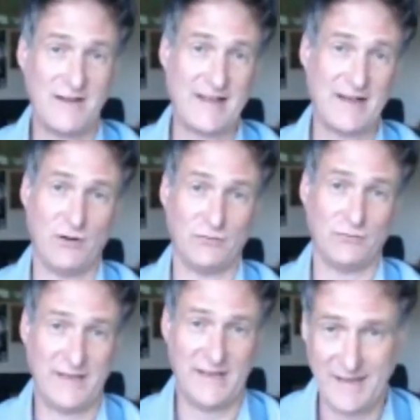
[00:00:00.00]
you should
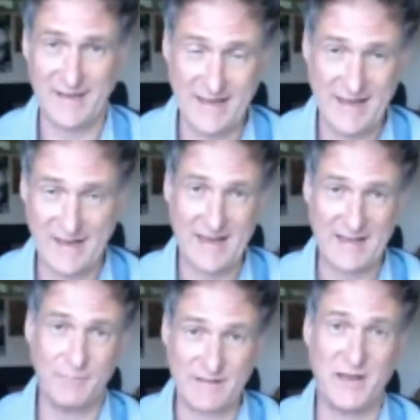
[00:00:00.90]
really go along
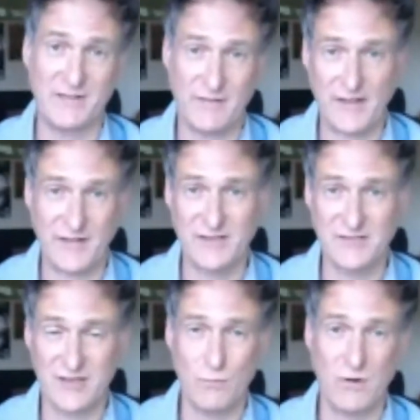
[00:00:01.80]
there and
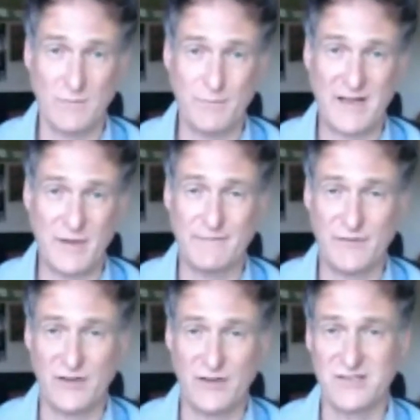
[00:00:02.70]
pick the things that you
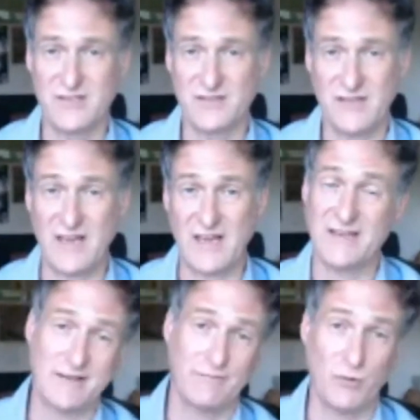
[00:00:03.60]
want to pick up
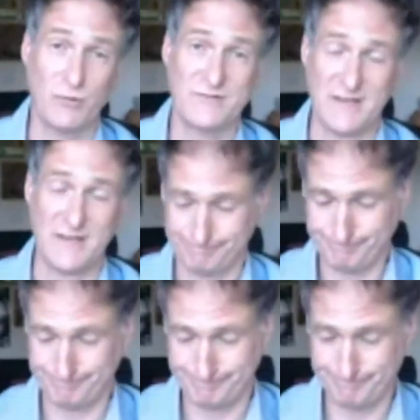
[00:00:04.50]
first and get yourself
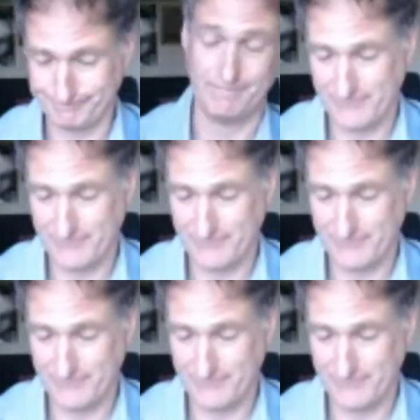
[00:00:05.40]
booked in.